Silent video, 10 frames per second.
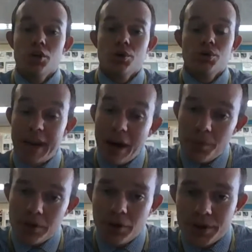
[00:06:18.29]
So now
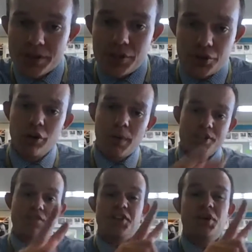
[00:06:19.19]
what you're going to do is you're going to
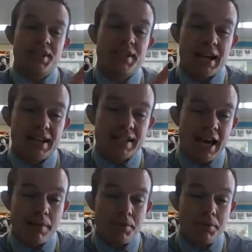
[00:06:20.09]
watch the video a second time.